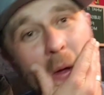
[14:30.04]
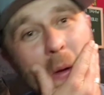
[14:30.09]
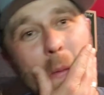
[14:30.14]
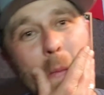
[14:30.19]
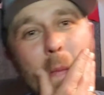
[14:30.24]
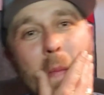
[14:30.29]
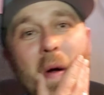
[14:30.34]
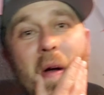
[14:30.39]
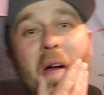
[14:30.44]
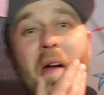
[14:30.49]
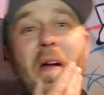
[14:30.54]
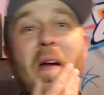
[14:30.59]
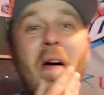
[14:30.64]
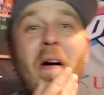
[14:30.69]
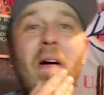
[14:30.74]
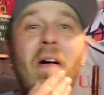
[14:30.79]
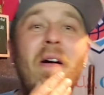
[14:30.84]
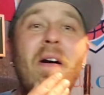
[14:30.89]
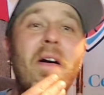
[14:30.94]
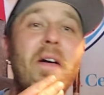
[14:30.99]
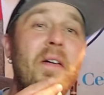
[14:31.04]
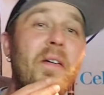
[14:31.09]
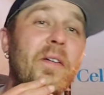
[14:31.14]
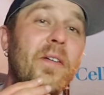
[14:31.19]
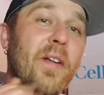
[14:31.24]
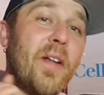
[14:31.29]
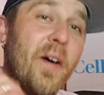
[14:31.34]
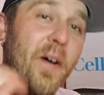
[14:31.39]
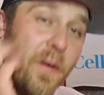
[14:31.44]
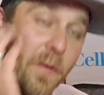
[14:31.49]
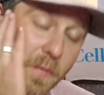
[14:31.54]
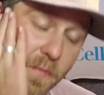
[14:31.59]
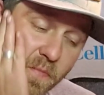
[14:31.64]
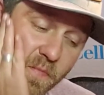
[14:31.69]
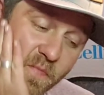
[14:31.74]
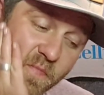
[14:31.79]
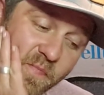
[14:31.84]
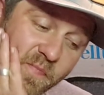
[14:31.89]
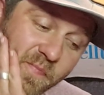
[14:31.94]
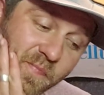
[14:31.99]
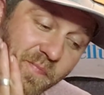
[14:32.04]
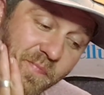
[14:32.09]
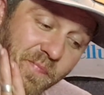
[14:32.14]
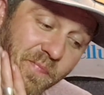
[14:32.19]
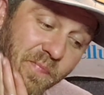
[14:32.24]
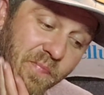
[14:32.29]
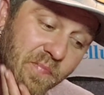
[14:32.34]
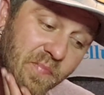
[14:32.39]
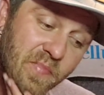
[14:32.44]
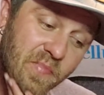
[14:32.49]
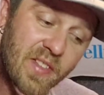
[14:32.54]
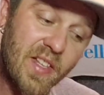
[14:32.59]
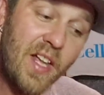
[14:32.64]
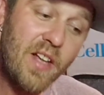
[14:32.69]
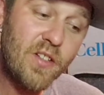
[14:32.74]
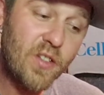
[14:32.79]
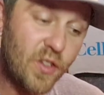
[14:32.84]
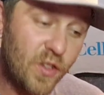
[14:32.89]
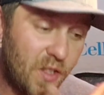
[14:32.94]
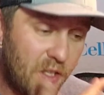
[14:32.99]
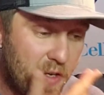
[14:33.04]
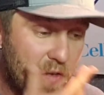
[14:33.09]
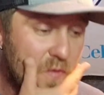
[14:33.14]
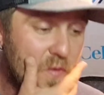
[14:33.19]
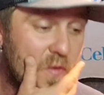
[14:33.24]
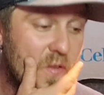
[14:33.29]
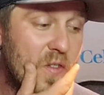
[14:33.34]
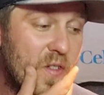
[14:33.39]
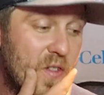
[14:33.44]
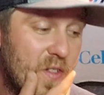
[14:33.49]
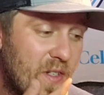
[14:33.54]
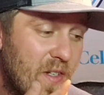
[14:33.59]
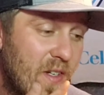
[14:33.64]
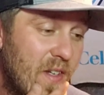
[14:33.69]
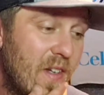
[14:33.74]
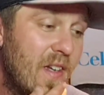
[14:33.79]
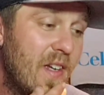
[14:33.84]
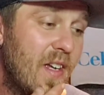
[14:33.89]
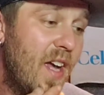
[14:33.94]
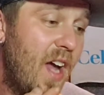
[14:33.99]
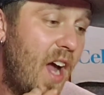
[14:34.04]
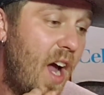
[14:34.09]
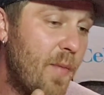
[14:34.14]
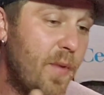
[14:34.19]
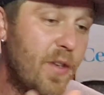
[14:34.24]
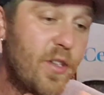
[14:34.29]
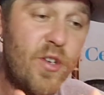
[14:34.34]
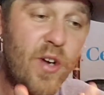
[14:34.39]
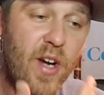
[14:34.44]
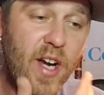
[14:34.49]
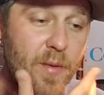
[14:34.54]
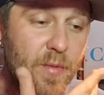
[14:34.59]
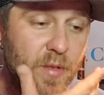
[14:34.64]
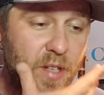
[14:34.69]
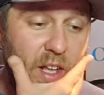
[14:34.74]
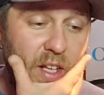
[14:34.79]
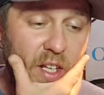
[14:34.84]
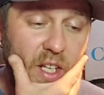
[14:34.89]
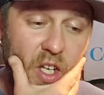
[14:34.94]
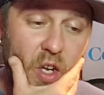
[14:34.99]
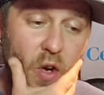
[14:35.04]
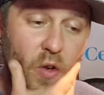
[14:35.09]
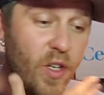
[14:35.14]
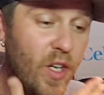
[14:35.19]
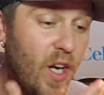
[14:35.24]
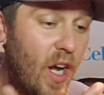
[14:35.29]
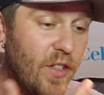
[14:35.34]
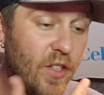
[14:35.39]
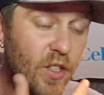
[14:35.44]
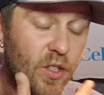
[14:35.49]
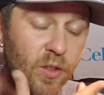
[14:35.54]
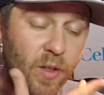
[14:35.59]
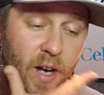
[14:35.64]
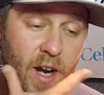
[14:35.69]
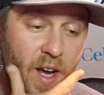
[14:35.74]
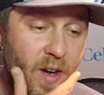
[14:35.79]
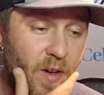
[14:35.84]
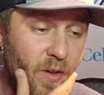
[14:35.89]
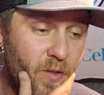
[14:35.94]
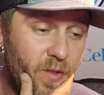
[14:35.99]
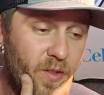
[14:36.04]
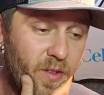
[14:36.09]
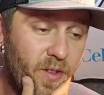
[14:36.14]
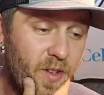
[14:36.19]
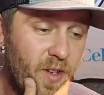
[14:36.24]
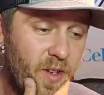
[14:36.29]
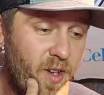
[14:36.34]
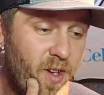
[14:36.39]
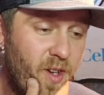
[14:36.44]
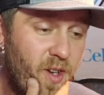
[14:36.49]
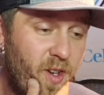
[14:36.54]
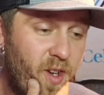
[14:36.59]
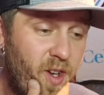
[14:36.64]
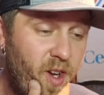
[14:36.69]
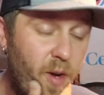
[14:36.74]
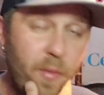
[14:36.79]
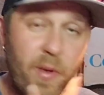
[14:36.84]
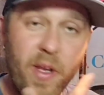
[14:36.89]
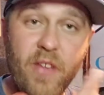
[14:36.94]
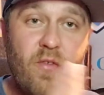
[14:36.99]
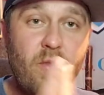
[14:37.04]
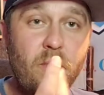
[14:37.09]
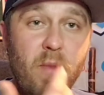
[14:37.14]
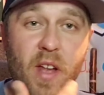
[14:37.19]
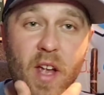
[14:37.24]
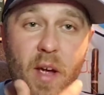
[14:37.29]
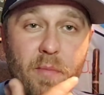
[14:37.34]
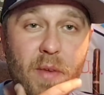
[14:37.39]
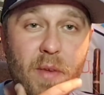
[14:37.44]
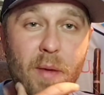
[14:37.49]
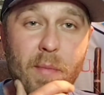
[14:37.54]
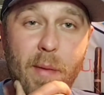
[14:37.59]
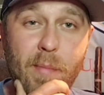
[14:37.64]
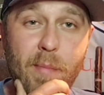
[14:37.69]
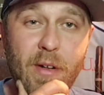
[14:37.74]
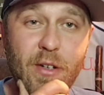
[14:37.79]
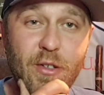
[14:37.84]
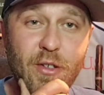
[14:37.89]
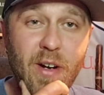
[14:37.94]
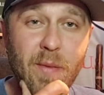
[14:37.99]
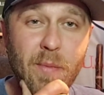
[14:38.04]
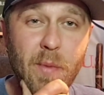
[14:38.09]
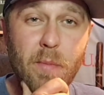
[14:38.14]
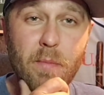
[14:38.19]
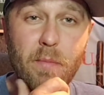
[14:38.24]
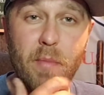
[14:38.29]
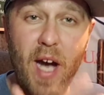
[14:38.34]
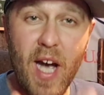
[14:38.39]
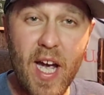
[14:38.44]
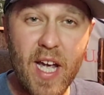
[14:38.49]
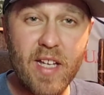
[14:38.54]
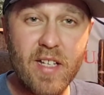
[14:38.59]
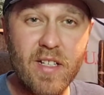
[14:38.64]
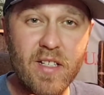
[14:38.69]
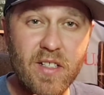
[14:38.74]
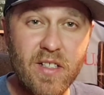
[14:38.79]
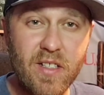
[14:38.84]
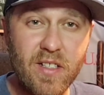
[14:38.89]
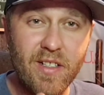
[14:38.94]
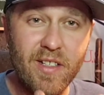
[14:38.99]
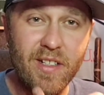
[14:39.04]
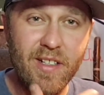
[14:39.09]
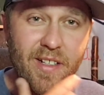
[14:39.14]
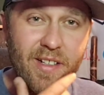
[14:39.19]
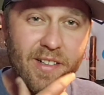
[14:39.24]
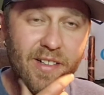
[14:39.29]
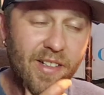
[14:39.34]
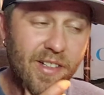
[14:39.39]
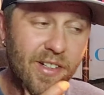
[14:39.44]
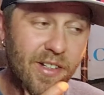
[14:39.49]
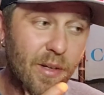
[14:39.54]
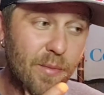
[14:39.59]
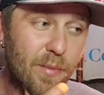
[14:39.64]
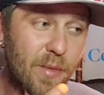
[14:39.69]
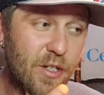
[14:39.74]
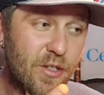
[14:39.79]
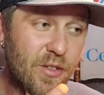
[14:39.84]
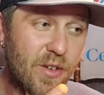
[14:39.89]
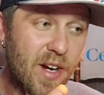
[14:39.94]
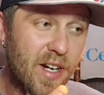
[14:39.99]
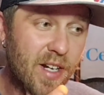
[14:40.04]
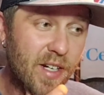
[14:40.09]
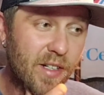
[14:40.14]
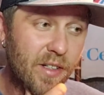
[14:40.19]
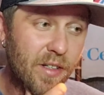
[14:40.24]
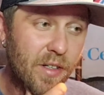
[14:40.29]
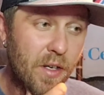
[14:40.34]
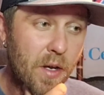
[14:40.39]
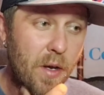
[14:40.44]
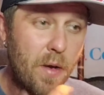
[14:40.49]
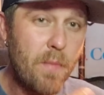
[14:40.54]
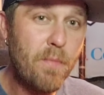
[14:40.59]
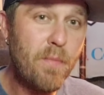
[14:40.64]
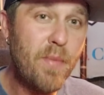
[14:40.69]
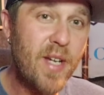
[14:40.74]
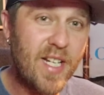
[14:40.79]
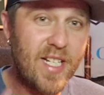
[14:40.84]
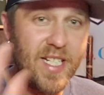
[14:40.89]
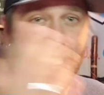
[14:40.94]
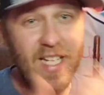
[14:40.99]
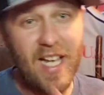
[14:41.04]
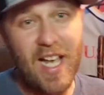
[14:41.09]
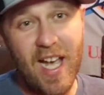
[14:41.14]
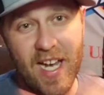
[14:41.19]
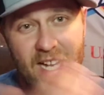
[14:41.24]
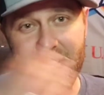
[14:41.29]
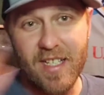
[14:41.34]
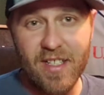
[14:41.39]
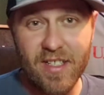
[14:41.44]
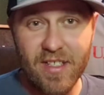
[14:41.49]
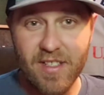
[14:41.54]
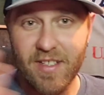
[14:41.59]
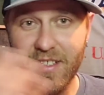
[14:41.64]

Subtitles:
Man, I don't know. That was close. I mean, Dram's got the crowd. I mean, even me, I mean, I'm not trying to be biased. You know, I'm not trying to pick sides.